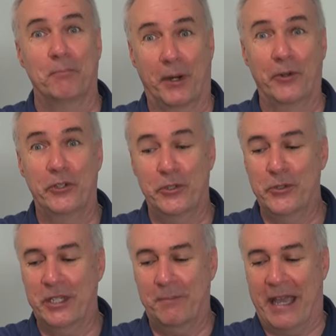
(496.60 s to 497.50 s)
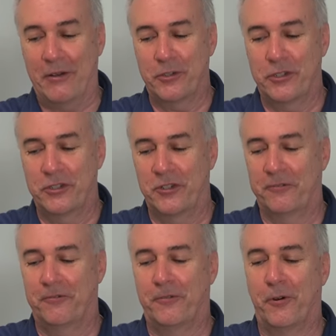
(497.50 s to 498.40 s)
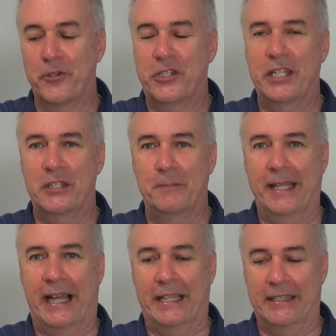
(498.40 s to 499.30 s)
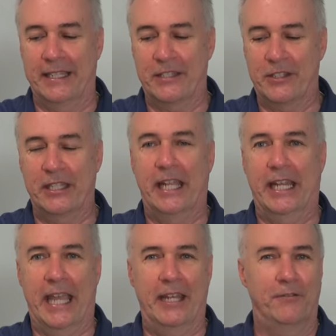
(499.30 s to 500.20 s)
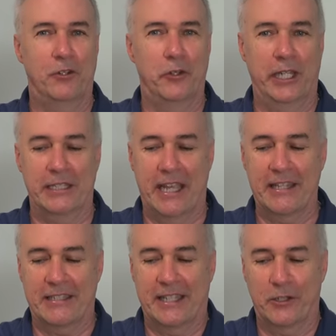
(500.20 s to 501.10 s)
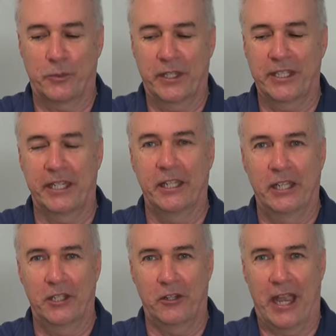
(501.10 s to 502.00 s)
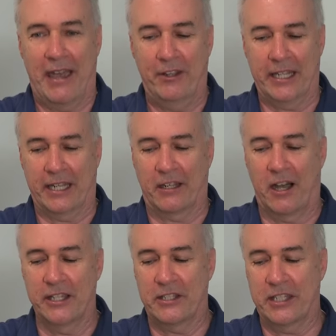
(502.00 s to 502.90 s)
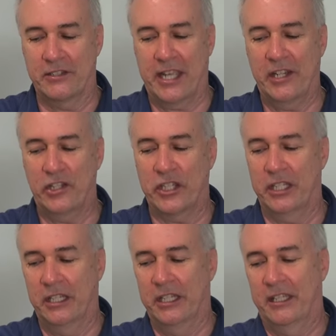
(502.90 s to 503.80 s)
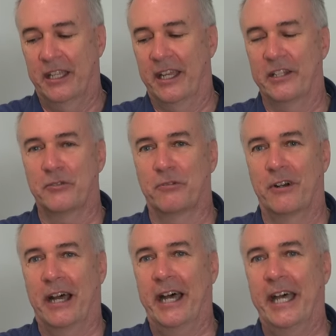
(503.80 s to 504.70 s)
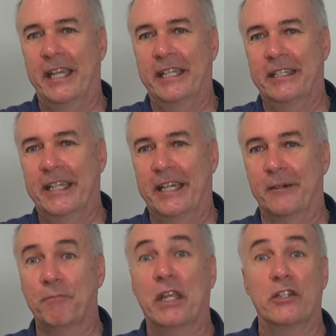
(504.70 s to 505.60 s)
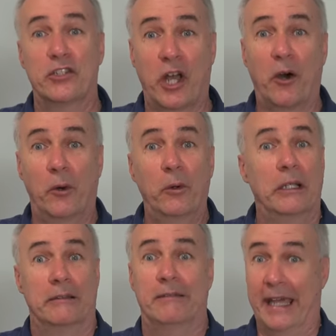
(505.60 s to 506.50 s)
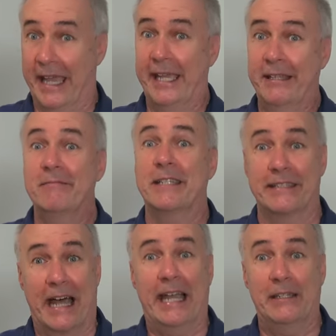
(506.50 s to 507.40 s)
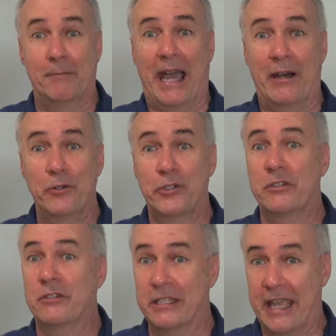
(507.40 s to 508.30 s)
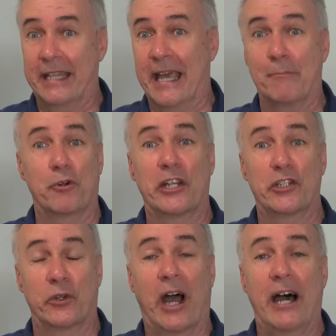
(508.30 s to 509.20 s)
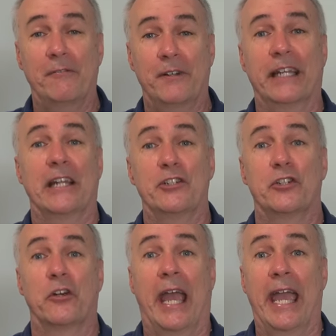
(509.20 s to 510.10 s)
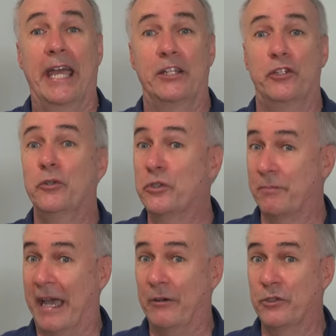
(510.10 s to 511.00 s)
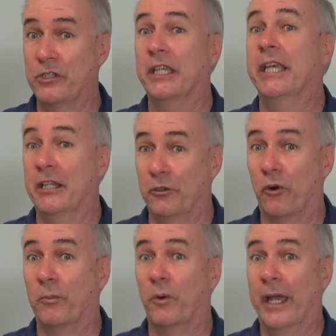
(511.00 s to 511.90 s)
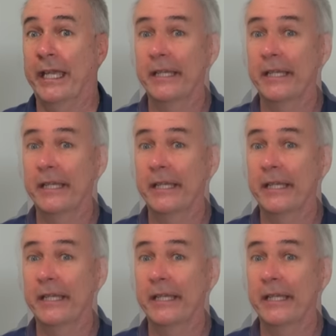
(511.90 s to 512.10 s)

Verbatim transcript: But when you're using a mouse, you're forcing it to be like this. And then again, if you're doing intense things with it, you're having that constant tension and it's right in there. So they designed a mouse to take that pressure off and let your hand use a mouse in a normal way.